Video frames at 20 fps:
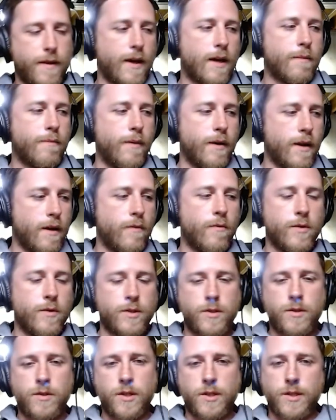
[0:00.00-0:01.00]
it was
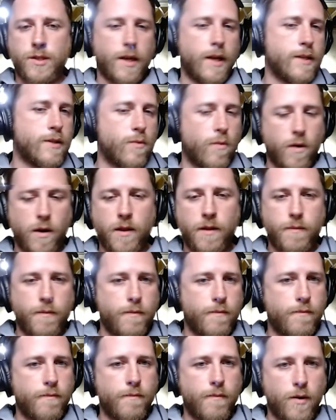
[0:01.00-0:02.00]
just, it's one
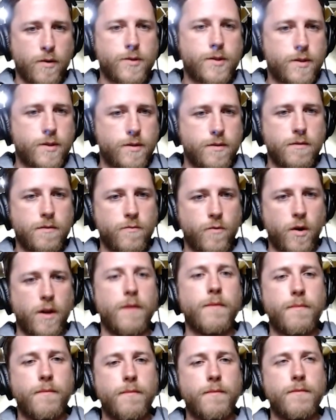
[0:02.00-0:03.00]

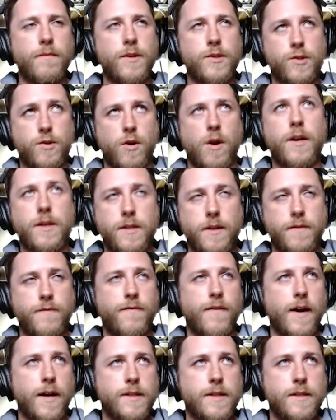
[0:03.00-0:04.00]
of the strongest
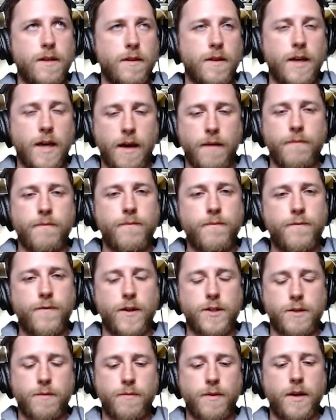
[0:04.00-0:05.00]
effects in the game.
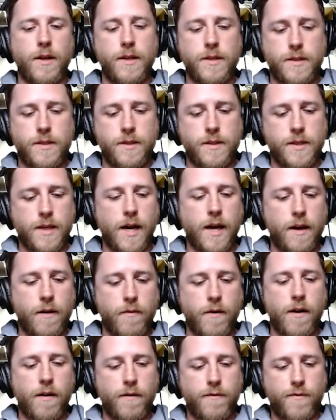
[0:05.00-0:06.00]
Flesh and Blood is designed
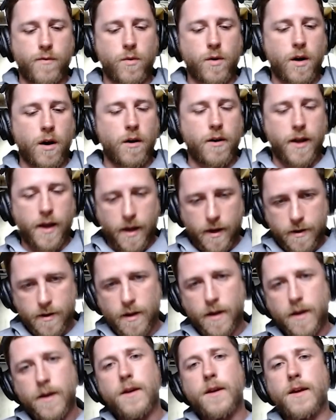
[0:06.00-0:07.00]
around a 4-card hand.
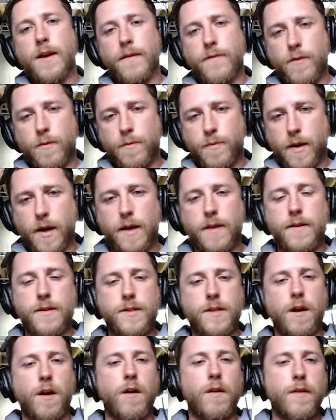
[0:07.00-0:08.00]
If you're playing this
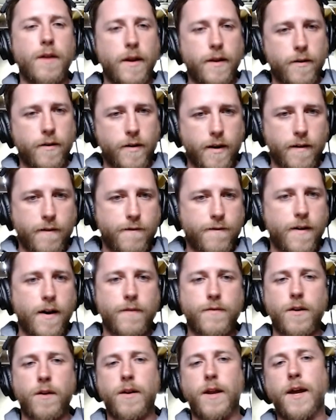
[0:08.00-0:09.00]
card and you're getting a
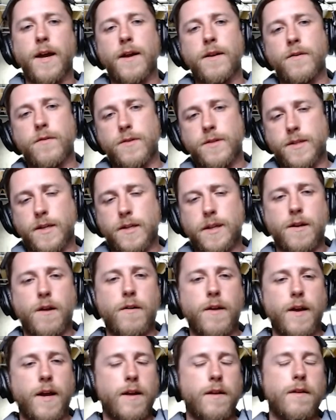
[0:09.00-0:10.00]
5-card hand or a 6-card
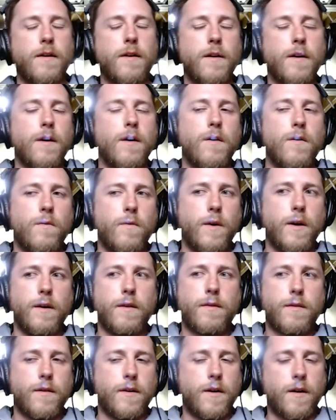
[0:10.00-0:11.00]
hand
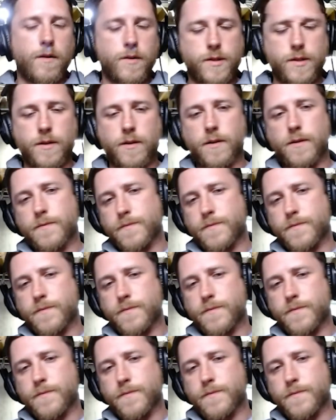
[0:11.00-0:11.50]
with an arsenal,